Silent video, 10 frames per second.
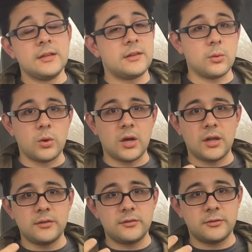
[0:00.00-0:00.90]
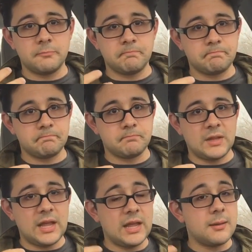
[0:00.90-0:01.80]
there was
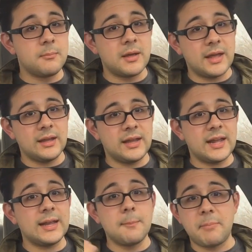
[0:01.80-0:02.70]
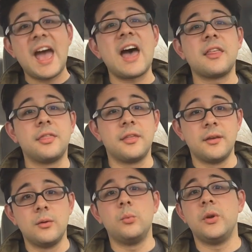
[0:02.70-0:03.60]
him getting a bath
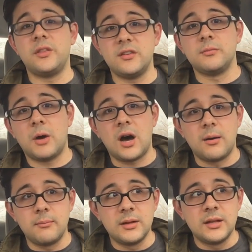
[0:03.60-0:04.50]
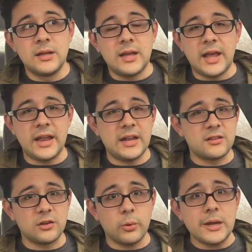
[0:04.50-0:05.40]
with his mom. And
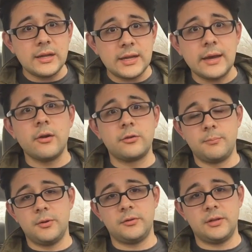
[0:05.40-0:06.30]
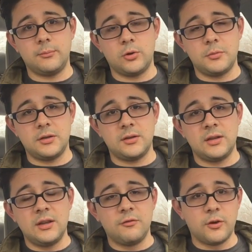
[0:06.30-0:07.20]
it's a great character building moment.
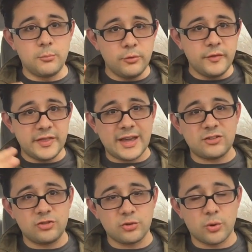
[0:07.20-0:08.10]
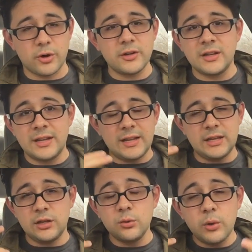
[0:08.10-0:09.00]
For a movie that short,
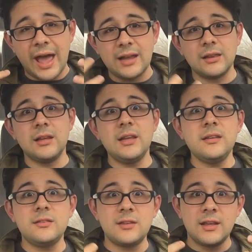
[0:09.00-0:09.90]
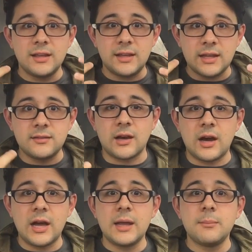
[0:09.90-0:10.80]
you at least get
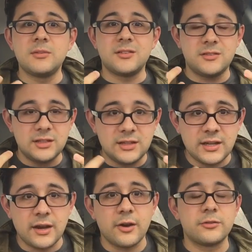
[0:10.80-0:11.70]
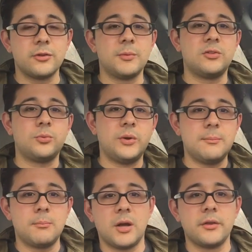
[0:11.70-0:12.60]
time to see character
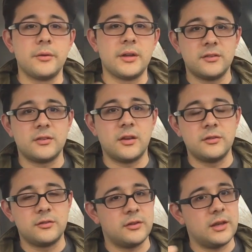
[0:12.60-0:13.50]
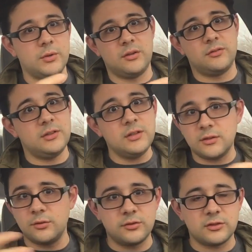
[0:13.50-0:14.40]
between mother and son, so that when you see
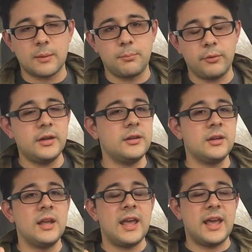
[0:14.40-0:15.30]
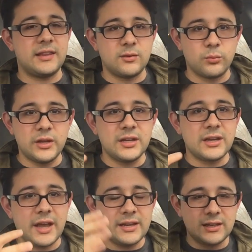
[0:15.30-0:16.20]
the two separated and then
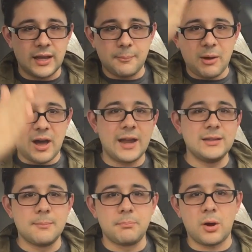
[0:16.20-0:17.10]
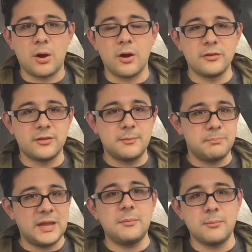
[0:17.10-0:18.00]
reunited, like behind the bars and the
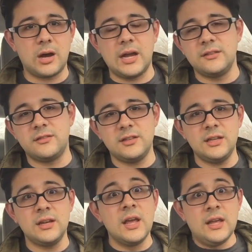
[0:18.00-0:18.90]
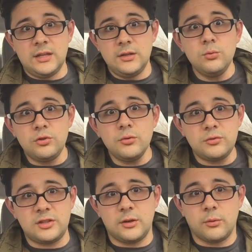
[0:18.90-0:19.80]
baby mine scene, you do
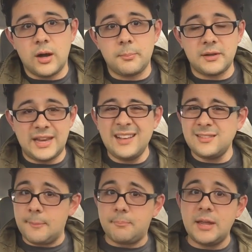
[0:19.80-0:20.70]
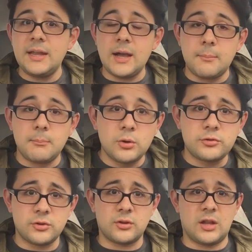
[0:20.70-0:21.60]
tear up. And that's a big
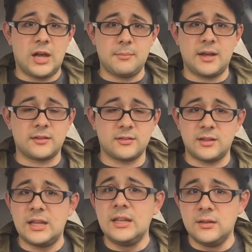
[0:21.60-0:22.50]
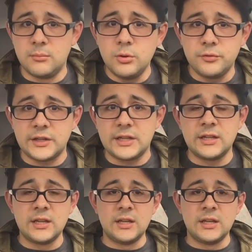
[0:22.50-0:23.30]
emotional climax in the movie.